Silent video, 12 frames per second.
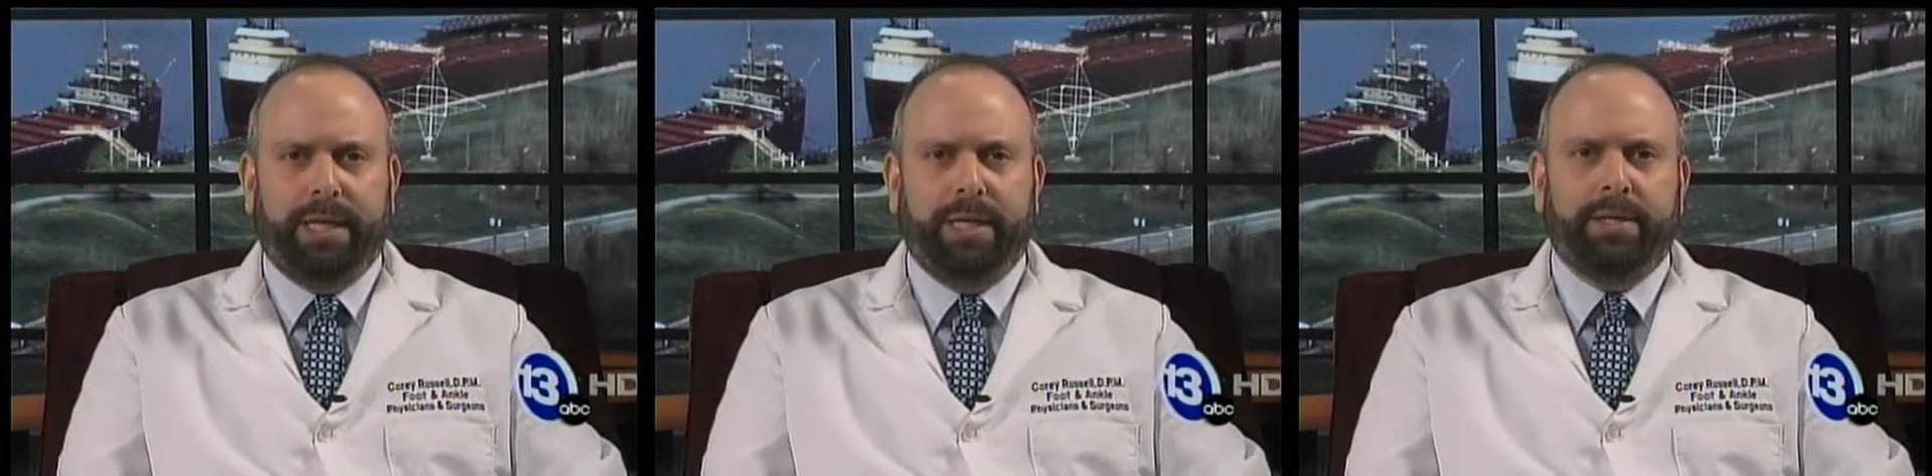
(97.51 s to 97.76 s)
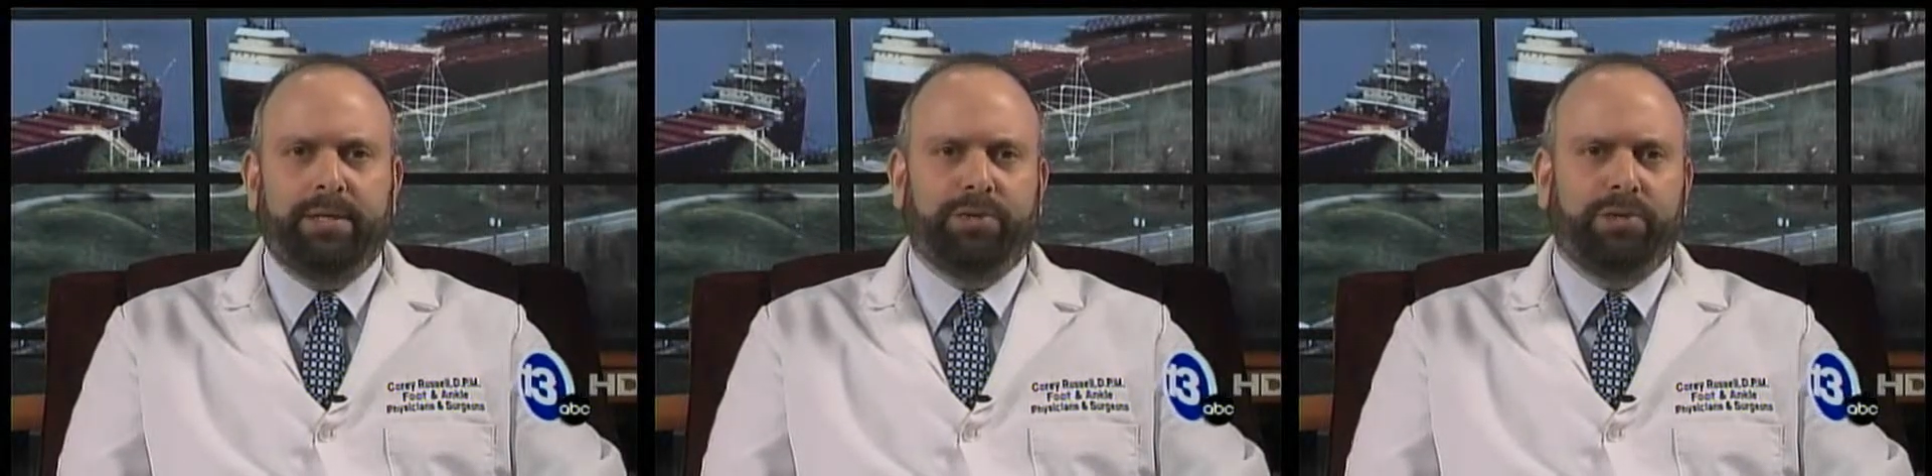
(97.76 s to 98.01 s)

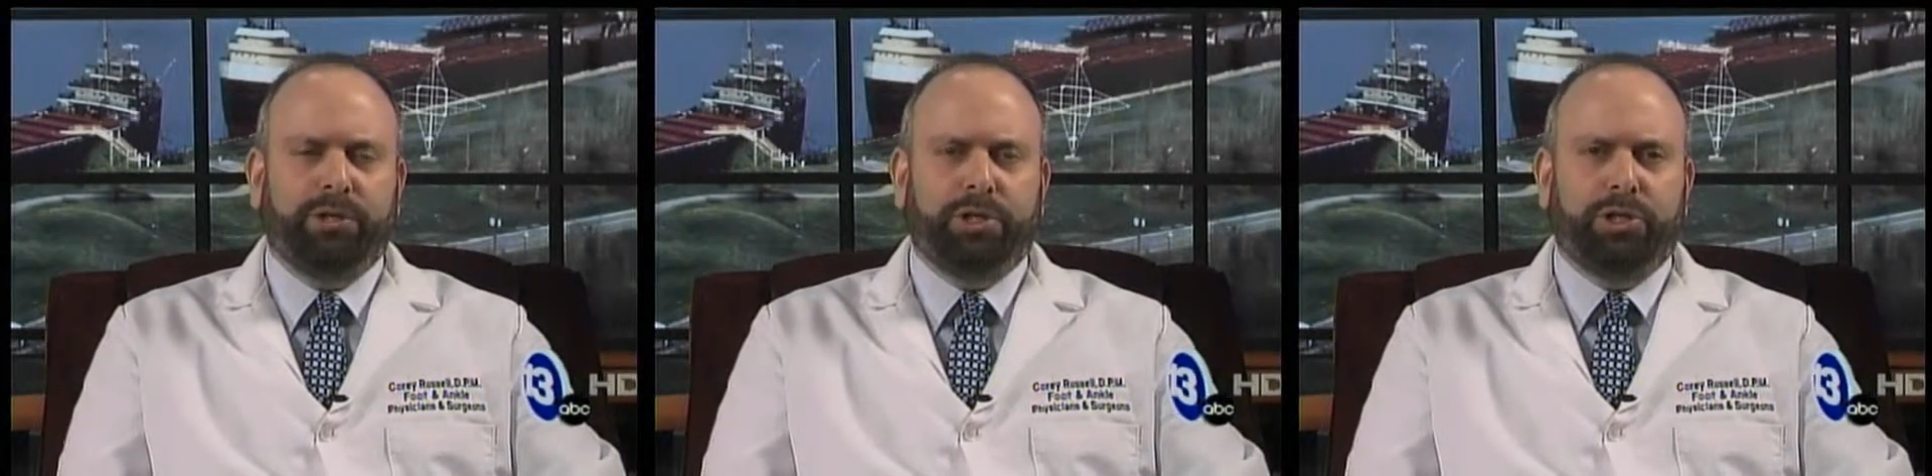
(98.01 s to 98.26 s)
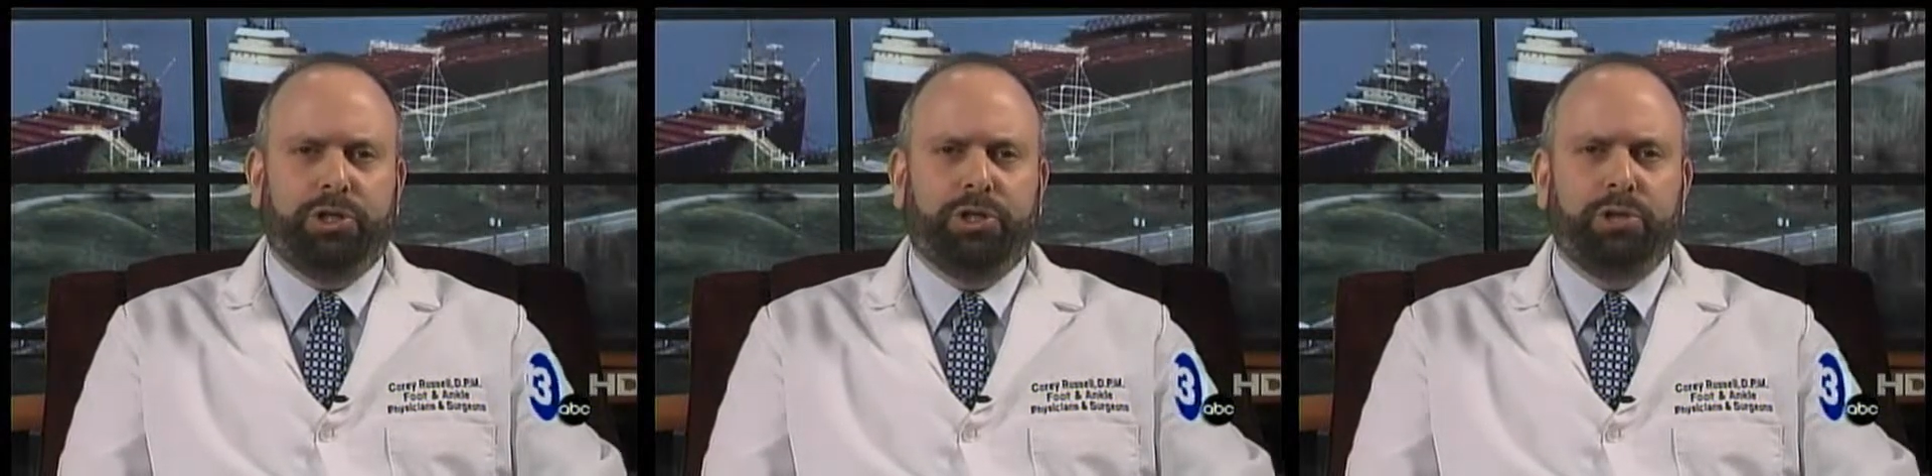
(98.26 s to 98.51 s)
and
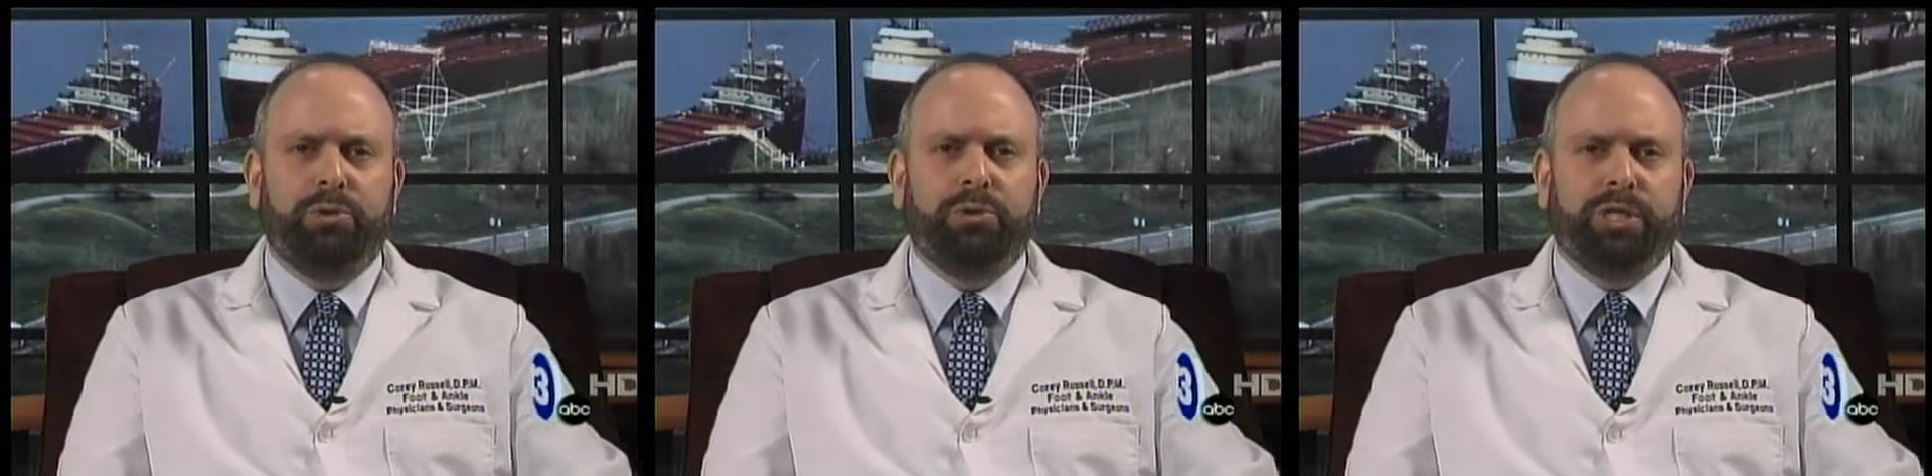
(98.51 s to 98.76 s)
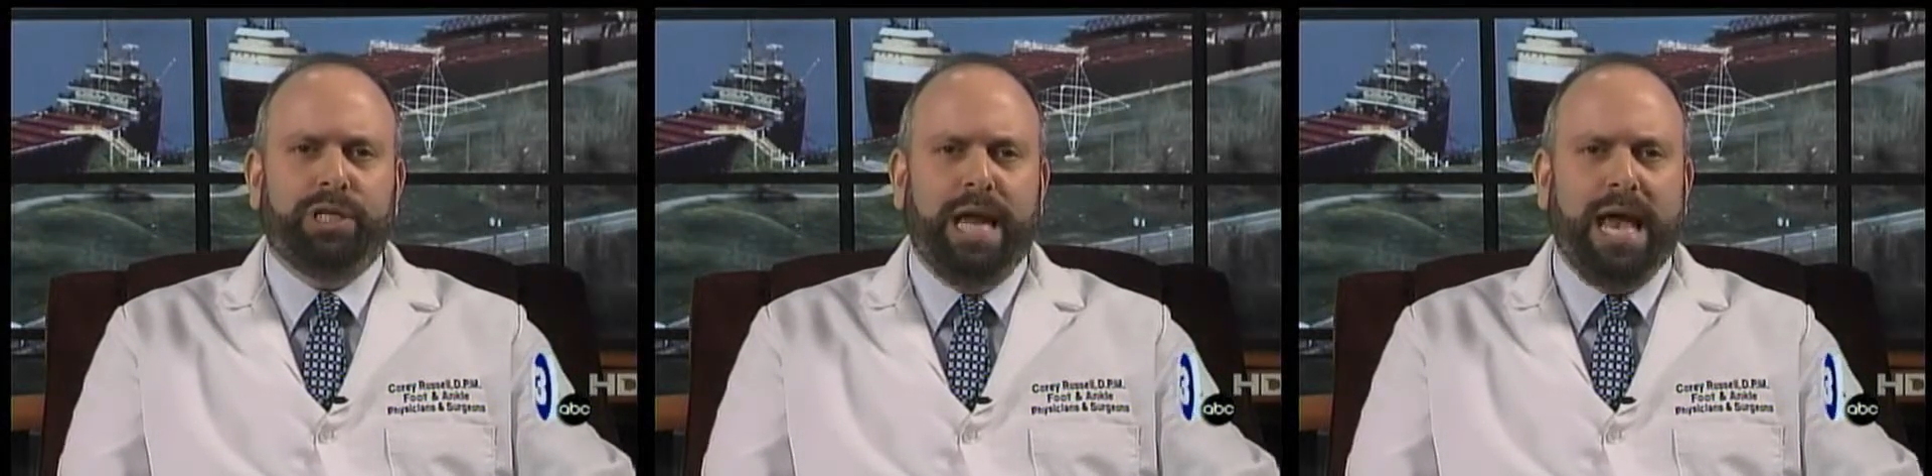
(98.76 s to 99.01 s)
certainly shoes can